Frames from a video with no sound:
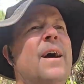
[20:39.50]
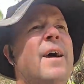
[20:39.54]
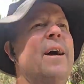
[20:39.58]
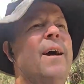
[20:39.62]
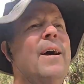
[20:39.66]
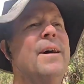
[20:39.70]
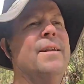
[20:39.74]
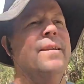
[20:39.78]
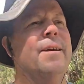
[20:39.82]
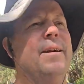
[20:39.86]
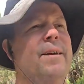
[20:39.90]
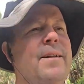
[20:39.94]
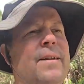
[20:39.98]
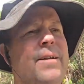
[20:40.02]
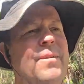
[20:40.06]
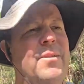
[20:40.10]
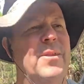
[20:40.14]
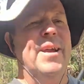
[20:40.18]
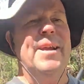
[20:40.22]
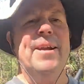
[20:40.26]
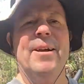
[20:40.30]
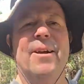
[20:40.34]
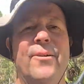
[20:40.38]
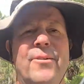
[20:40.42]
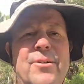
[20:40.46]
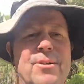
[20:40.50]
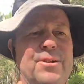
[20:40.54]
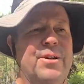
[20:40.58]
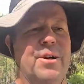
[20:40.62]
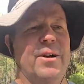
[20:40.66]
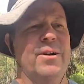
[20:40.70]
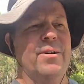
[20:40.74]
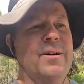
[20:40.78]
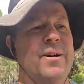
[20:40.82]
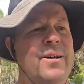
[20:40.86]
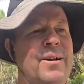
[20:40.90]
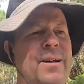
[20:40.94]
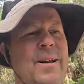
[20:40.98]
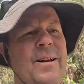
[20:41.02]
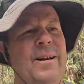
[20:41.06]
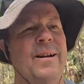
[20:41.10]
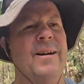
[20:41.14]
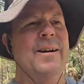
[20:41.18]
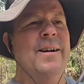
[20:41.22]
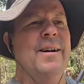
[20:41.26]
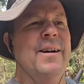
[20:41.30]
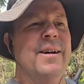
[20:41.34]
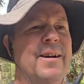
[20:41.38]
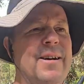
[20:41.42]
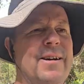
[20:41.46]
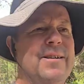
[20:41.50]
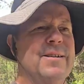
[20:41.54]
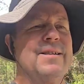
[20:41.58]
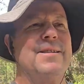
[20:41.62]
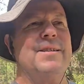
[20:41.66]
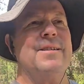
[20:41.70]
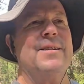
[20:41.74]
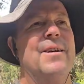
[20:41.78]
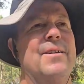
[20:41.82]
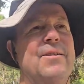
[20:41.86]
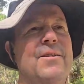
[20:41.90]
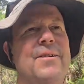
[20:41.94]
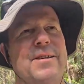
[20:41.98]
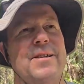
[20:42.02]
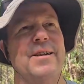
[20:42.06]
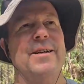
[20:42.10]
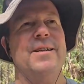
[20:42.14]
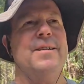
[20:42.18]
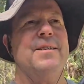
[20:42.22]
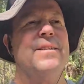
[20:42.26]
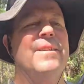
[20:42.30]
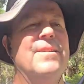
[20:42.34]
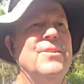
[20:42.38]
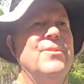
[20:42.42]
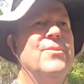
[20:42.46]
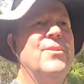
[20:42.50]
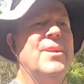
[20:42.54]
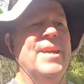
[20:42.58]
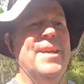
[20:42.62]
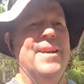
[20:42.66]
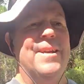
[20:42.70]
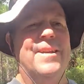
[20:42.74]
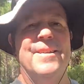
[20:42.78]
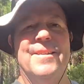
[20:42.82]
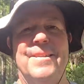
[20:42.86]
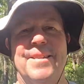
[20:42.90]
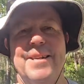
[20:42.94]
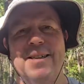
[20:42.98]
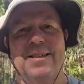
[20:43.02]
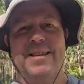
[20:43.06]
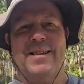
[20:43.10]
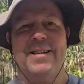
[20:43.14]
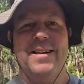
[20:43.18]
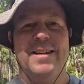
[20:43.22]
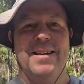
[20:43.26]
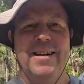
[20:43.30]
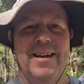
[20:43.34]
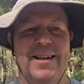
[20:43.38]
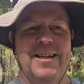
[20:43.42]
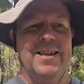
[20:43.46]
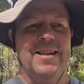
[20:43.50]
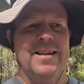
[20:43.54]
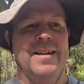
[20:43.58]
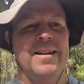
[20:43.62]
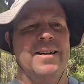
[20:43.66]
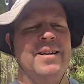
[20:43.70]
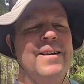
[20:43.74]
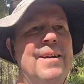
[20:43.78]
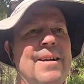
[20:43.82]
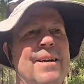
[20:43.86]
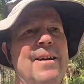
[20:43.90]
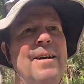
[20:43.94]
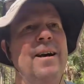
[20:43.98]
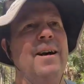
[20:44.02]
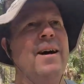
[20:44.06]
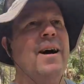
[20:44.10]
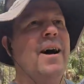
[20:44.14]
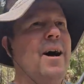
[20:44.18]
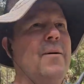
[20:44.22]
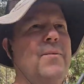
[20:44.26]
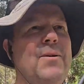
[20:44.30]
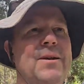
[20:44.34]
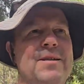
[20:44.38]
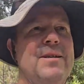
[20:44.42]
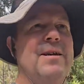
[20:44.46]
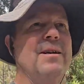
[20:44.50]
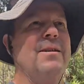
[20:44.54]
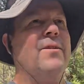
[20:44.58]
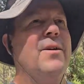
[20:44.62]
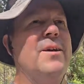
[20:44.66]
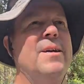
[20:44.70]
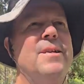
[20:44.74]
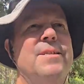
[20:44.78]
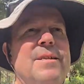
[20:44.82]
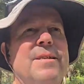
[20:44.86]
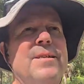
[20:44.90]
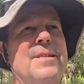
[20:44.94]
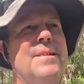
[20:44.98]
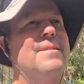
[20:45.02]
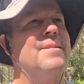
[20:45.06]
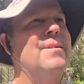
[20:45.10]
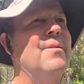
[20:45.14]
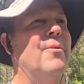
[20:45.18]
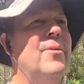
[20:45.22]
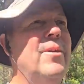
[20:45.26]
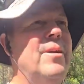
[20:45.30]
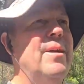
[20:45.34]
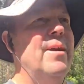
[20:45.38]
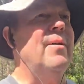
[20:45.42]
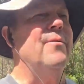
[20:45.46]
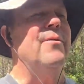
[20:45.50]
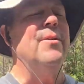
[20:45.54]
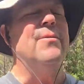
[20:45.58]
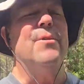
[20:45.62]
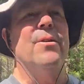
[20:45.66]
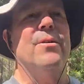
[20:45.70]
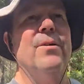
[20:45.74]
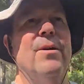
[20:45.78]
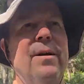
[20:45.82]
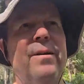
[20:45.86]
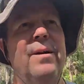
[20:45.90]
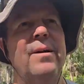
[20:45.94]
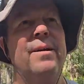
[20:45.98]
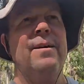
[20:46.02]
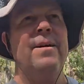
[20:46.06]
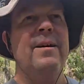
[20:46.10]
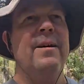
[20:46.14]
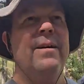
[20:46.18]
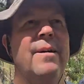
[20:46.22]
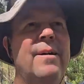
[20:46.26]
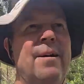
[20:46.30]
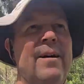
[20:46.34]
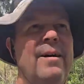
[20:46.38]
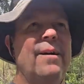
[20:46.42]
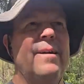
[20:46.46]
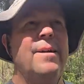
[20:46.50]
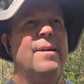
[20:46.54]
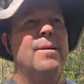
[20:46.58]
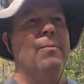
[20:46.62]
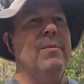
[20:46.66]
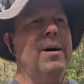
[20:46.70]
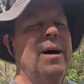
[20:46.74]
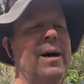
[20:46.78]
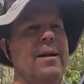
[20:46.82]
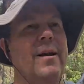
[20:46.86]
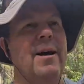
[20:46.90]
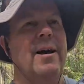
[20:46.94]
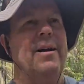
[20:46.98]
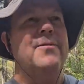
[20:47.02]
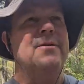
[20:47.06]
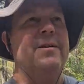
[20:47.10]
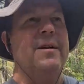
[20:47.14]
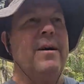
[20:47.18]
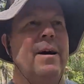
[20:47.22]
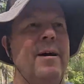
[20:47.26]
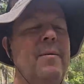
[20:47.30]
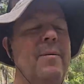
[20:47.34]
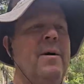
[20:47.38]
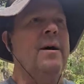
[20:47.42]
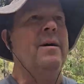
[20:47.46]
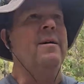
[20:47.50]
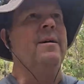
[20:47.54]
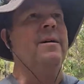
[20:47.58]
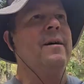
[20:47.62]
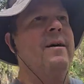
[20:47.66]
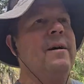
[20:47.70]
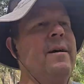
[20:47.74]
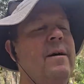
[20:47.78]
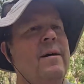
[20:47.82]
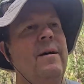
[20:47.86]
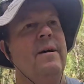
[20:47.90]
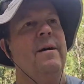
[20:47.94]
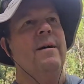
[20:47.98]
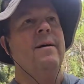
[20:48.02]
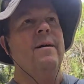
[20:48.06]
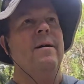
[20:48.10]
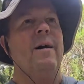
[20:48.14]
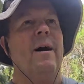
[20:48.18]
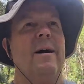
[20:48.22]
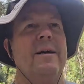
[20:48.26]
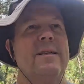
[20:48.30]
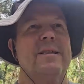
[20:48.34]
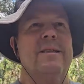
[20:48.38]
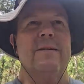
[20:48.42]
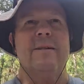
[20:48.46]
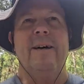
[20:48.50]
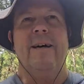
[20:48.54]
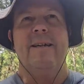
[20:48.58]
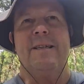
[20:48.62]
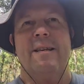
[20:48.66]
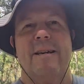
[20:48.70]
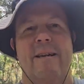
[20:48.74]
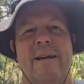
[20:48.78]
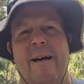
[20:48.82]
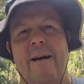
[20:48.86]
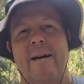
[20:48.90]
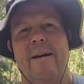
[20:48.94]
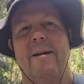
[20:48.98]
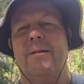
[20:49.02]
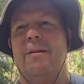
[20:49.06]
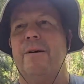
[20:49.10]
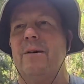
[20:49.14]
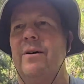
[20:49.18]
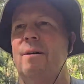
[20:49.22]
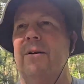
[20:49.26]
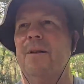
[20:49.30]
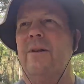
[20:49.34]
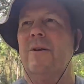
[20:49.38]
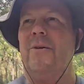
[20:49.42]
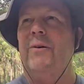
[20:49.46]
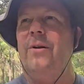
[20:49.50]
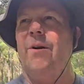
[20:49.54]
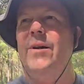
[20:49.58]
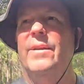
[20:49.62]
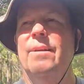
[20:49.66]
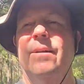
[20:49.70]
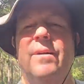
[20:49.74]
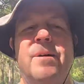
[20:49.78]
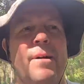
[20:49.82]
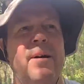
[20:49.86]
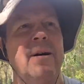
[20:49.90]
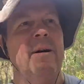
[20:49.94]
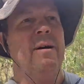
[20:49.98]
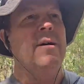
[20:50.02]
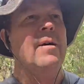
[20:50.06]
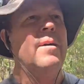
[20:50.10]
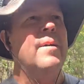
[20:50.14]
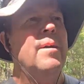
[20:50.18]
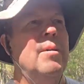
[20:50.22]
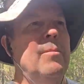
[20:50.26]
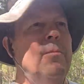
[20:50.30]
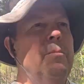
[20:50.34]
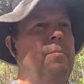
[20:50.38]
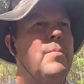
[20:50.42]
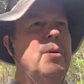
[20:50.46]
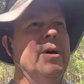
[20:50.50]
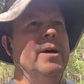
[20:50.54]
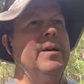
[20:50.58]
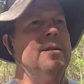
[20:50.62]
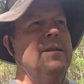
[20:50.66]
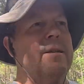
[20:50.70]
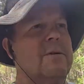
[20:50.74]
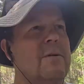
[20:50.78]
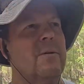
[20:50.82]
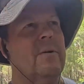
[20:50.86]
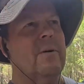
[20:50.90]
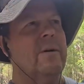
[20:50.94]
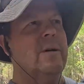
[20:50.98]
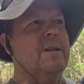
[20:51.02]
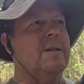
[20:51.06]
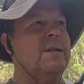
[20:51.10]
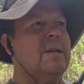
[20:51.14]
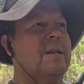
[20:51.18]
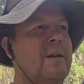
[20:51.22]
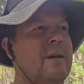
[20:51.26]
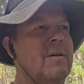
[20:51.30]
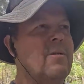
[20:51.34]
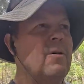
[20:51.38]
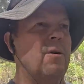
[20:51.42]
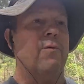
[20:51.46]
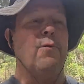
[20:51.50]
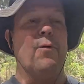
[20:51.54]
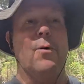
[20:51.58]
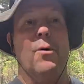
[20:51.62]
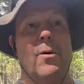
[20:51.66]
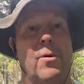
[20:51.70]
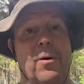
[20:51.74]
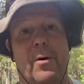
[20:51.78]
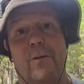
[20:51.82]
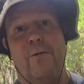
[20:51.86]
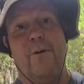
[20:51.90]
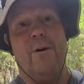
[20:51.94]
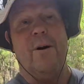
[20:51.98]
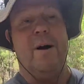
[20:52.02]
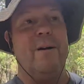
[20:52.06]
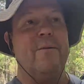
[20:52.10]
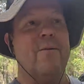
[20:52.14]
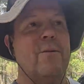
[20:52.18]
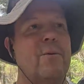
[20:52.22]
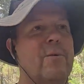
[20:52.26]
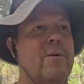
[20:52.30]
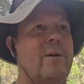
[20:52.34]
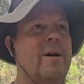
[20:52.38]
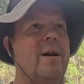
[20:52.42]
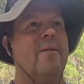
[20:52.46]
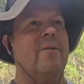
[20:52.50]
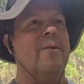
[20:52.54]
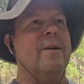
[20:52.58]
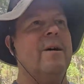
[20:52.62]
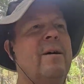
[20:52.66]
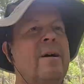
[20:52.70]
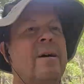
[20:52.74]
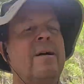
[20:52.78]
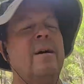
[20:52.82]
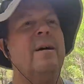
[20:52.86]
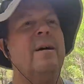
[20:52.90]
And then they go to jail because the Secretary of State said you can't contest the election. I mean, it's the craziest story I've ever heard in my lifetime. So that's kind of the three big stories, or four or five or whatever.